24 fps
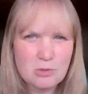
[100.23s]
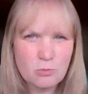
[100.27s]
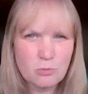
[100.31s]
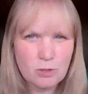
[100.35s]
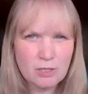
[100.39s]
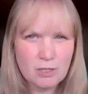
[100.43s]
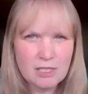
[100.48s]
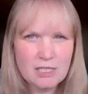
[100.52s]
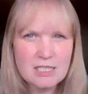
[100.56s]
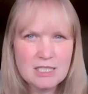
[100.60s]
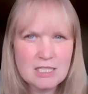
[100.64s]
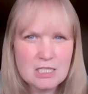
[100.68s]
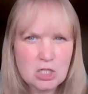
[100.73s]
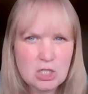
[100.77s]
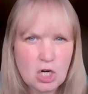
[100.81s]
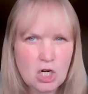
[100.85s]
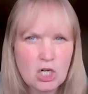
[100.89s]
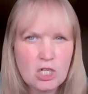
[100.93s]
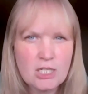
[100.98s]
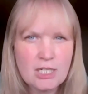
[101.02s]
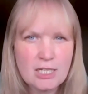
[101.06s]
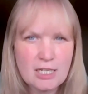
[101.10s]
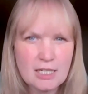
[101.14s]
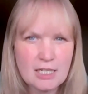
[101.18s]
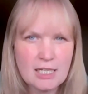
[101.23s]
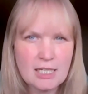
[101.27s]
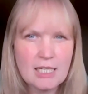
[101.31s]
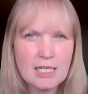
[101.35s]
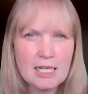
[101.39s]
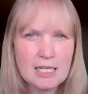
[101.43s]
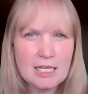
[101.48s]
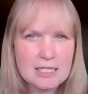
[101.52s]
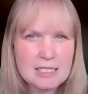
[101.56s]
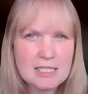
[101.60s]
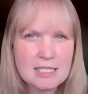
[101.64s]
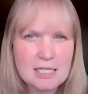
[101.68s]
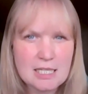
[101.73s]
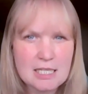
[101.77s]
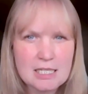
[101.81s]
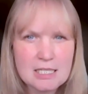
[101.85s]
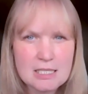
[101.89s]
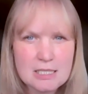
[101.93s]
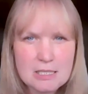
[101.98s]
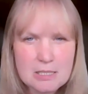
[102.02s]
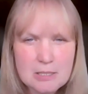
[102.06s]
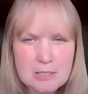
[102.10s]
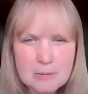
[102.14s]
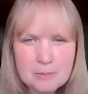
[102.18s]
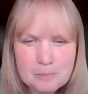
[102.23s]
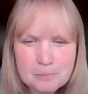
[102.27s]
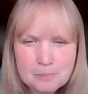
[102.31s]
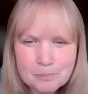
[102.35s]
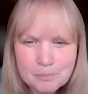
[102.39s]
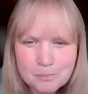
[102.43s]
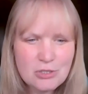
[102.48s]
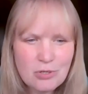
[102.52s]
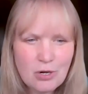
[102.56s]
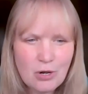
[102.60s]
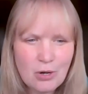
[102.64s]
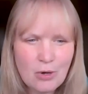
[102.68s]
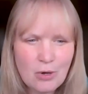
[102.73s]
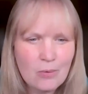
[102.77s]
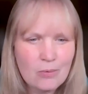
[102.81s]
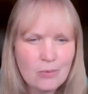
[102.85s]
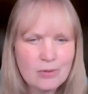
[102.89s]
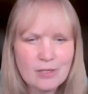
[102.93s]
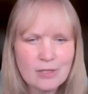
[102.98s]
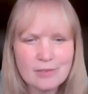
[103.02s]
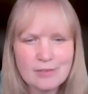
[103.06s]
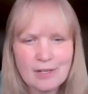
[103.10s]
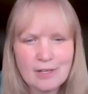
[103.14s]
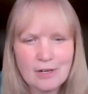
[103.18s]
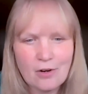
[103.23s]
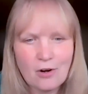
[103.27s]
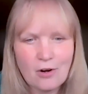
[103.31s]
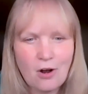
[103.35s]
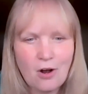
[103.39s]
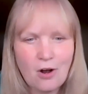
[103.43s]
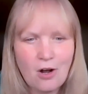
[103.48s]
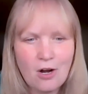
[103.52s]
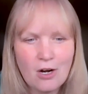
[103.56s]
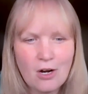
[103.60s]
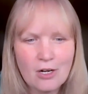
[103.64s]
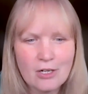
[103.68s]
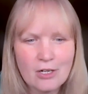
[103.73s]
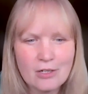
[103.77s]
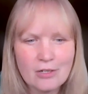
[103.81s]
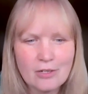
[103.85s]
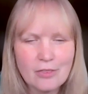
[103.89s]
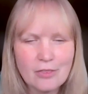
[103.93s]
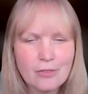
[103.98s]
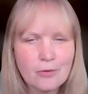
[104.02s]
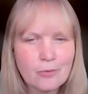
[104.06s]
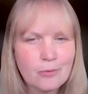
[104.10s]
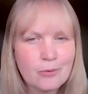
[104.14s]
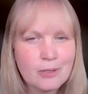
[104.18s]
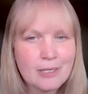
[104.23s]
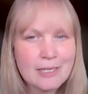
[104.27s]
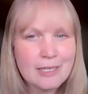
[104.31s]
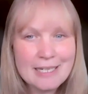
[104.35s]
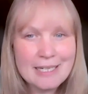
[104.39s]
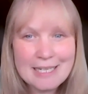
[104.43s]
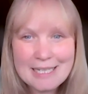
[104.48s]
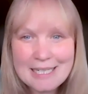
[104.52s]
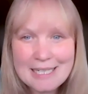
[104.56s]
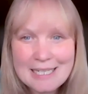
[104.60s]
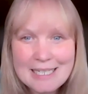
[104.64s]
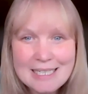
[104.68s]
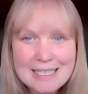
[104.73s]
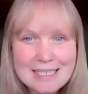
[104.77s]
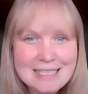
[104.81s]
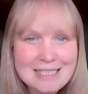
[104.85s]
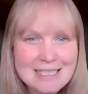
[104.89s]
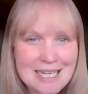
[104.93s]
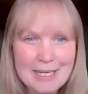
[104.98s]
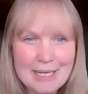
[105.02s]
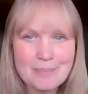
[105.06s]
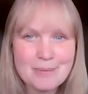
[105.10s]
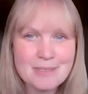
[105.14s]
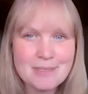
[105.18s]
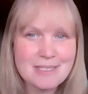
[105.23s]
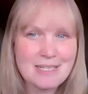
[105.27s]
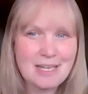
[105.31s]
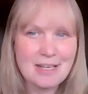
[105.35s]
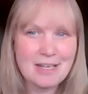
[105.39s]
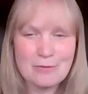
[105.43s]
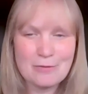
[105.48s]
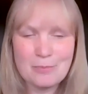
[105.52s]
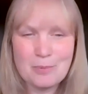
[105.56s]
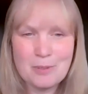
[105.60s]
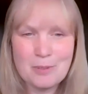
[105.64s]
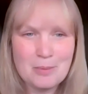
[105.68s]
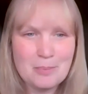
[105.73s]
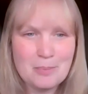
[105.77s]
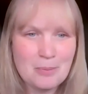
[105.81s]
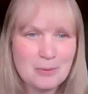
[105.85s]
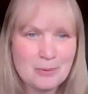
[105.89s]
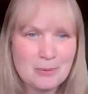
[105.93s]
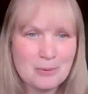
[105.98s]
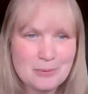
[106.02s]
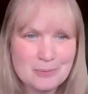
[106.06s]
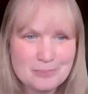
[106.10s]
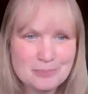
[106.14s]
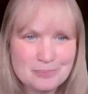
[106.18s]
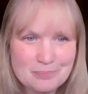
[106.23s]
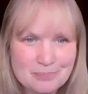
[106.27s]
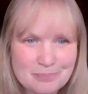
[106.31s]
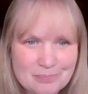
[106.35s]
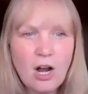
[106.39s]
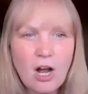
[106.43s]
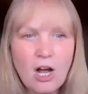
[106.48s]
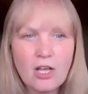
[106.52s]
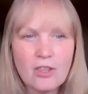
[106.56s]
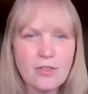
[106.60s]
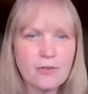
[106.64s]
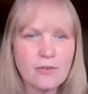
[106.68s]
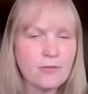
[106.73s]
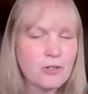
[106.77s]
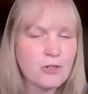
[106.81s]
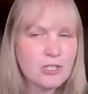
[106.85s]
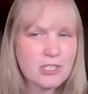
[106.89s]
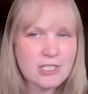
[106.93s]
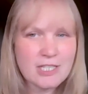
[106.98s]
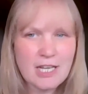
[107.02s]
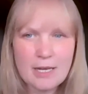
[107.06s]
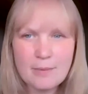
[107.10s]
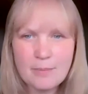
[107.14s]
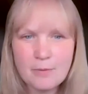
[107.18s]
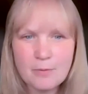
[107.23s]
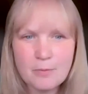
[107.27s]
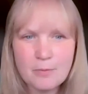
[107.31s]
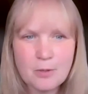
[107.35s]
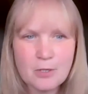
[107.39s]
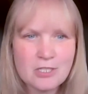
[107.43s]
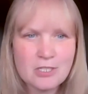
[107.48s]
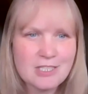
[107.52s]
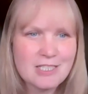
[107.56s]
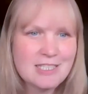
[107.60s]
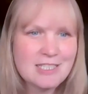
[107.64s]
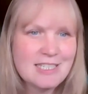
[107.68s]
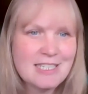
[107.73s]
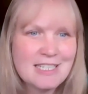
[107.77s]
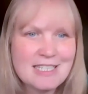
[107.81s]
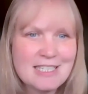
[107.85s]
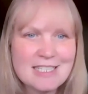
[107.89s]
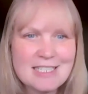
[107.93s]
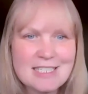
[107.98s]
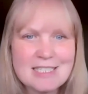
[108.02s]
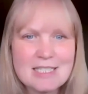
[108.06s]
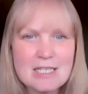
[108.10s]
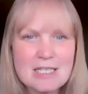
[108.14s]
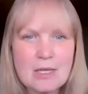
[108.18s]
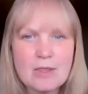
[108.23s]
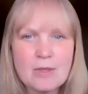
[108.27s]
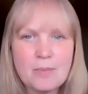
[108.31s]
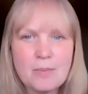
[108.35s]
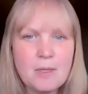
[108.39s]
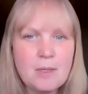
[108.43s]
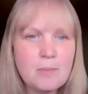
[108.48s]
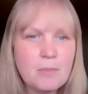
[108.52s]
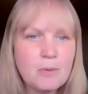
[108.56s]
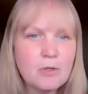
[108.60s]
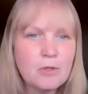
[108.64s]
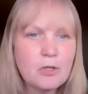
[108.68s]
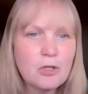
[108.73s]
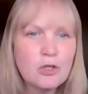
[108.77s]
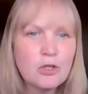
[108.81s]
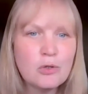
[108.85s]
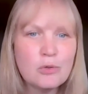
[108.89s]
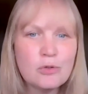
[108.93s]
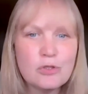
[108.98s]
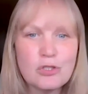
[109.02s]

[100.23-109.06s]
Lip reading: just really start getting into this. Did you know that there are 3 types of people? The first type of person is the people